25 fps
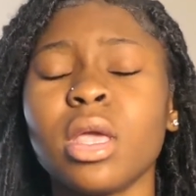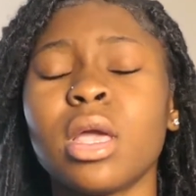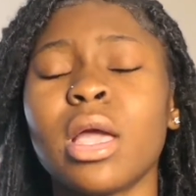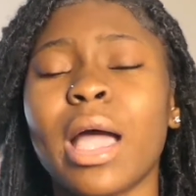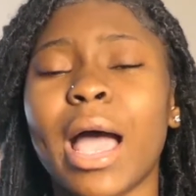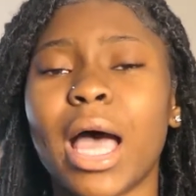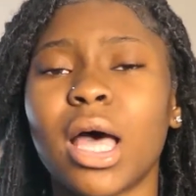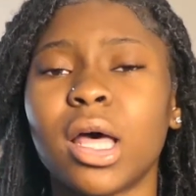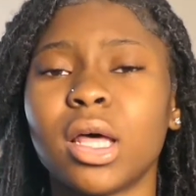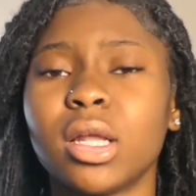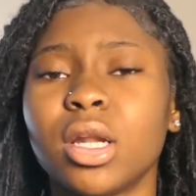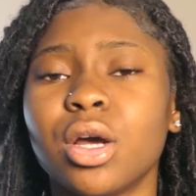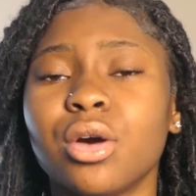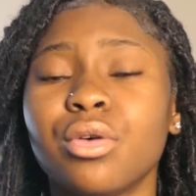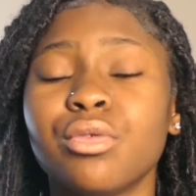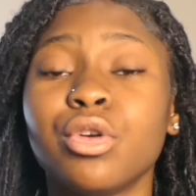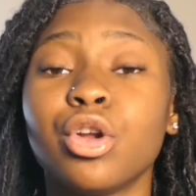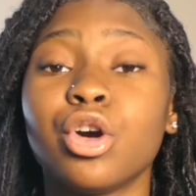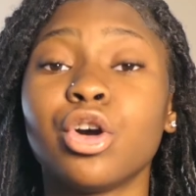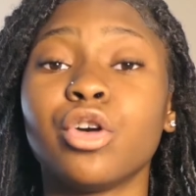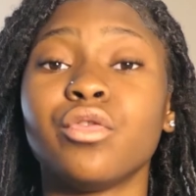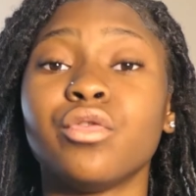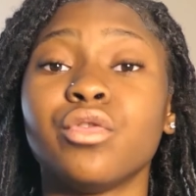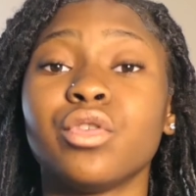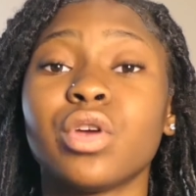I don't know
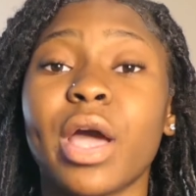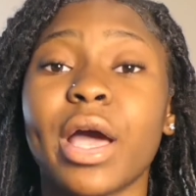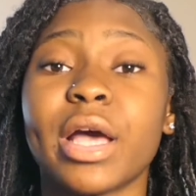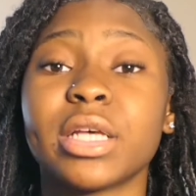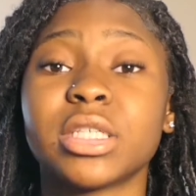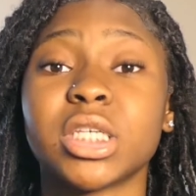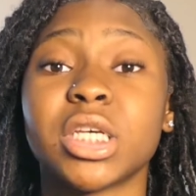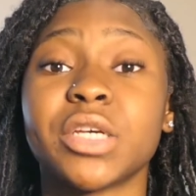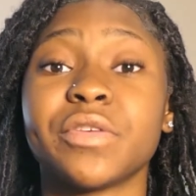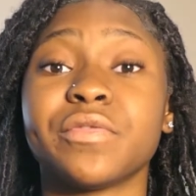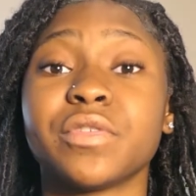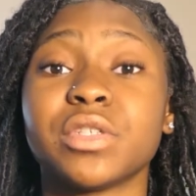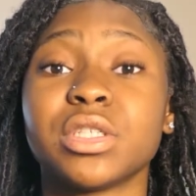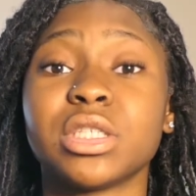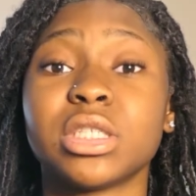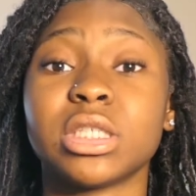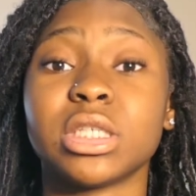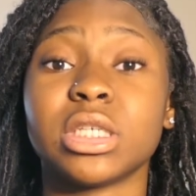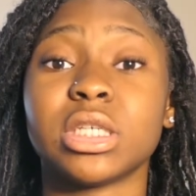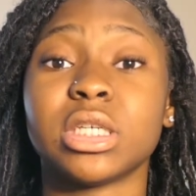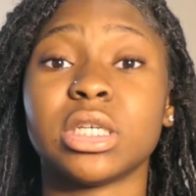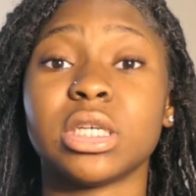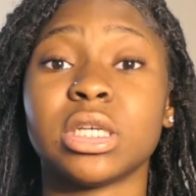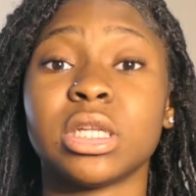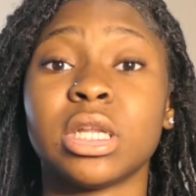if you guys ever
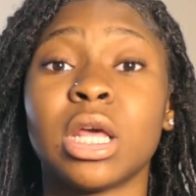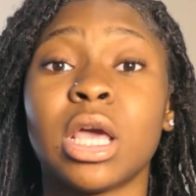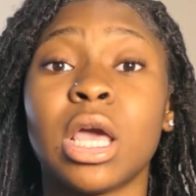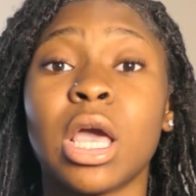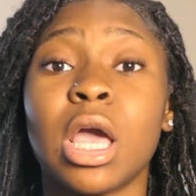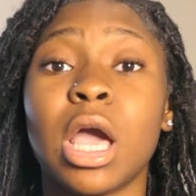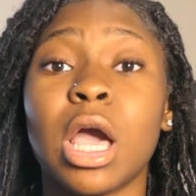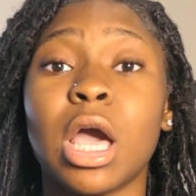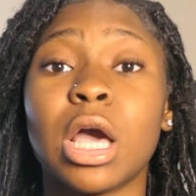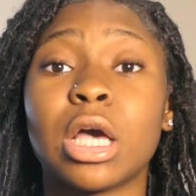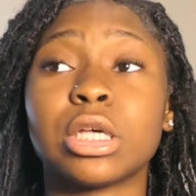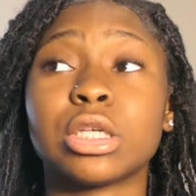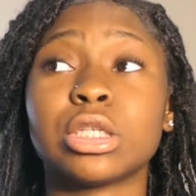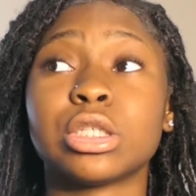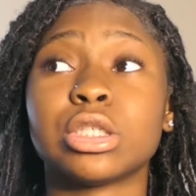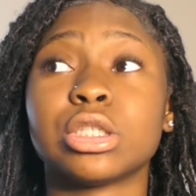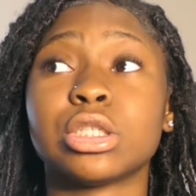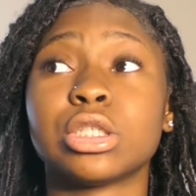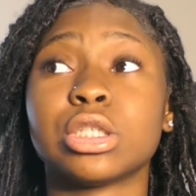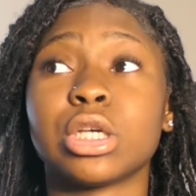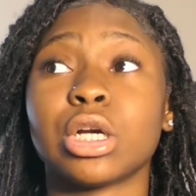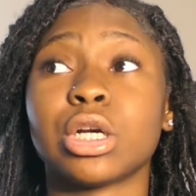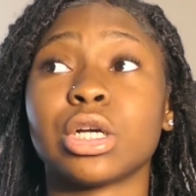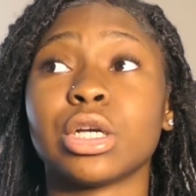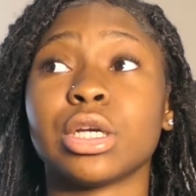seen
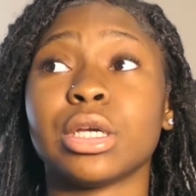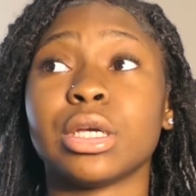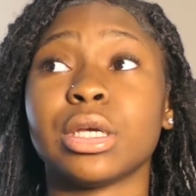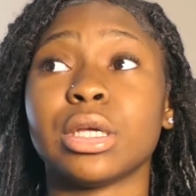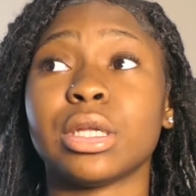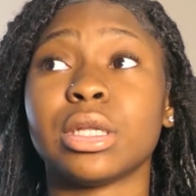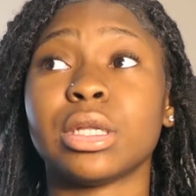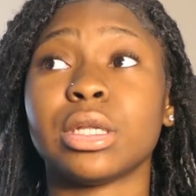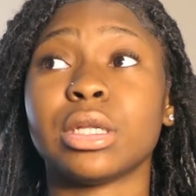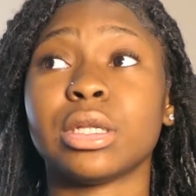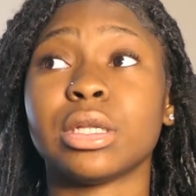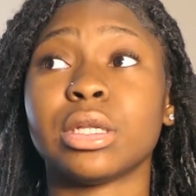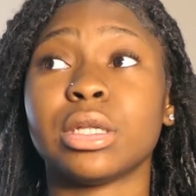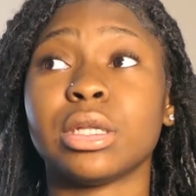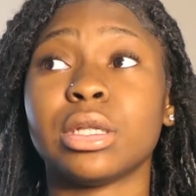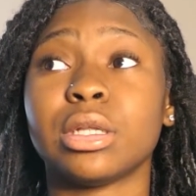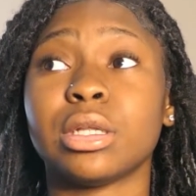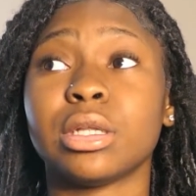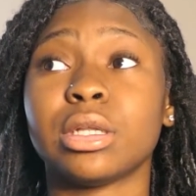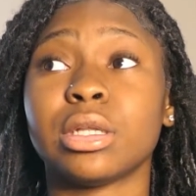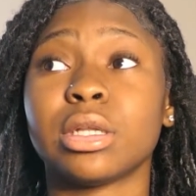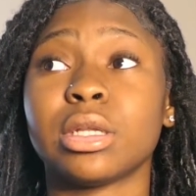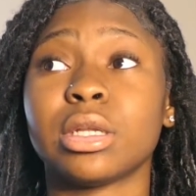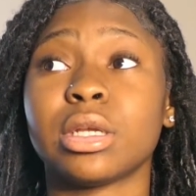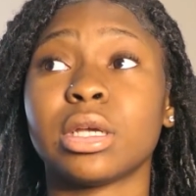certain
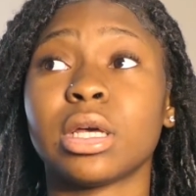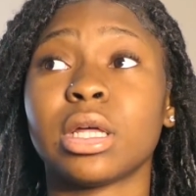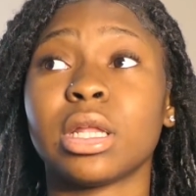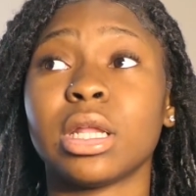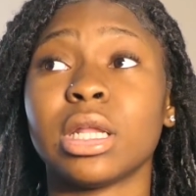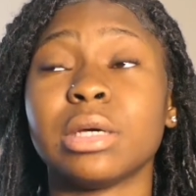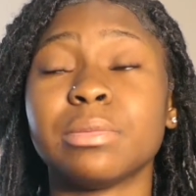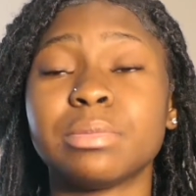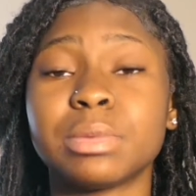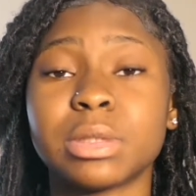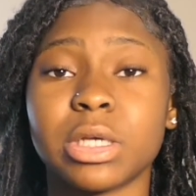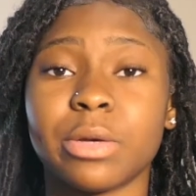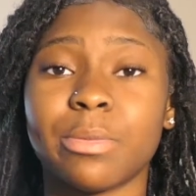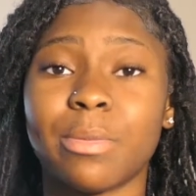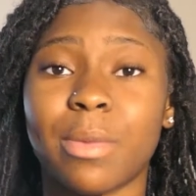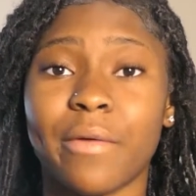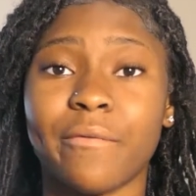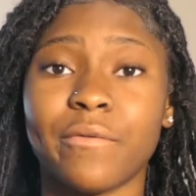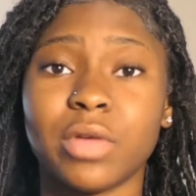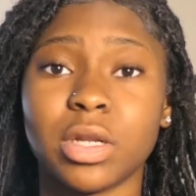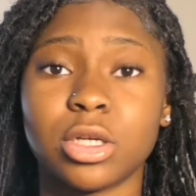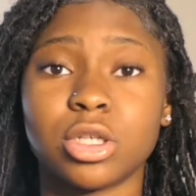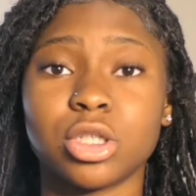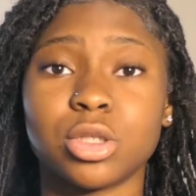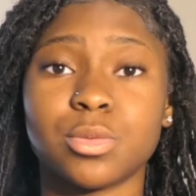clips of my
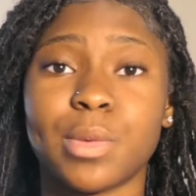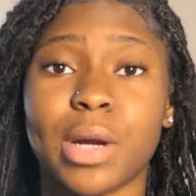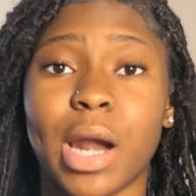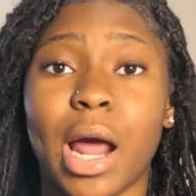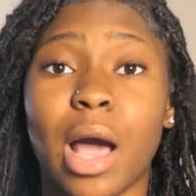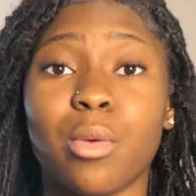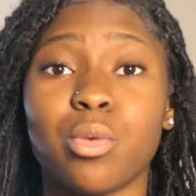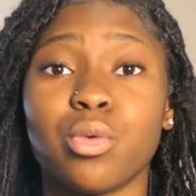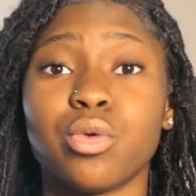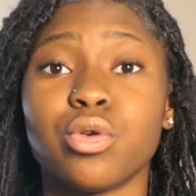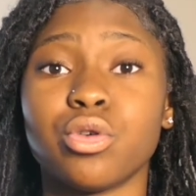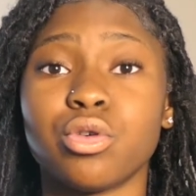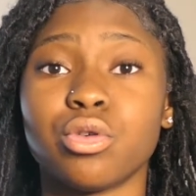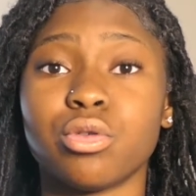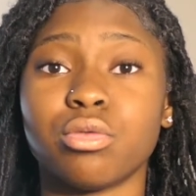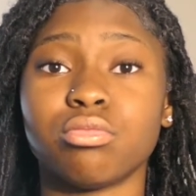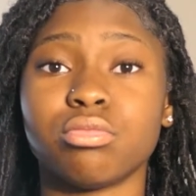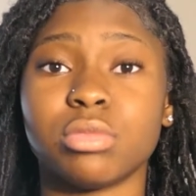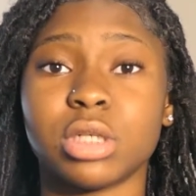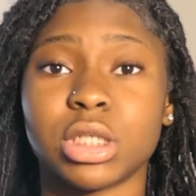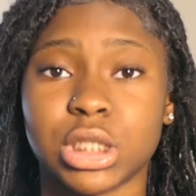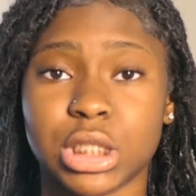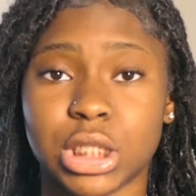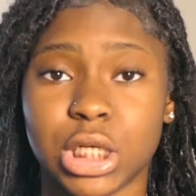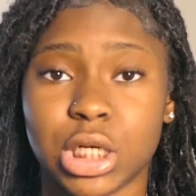videos, but I will
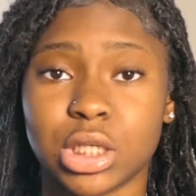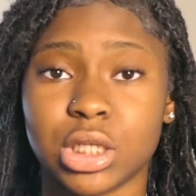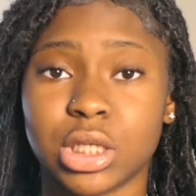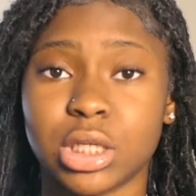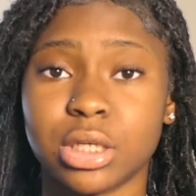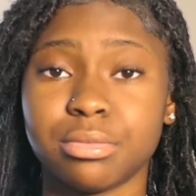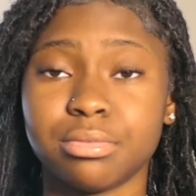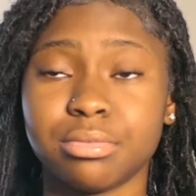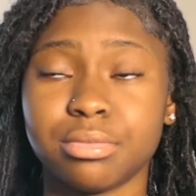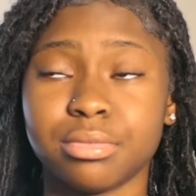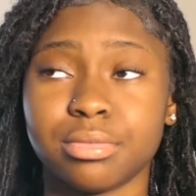insert them.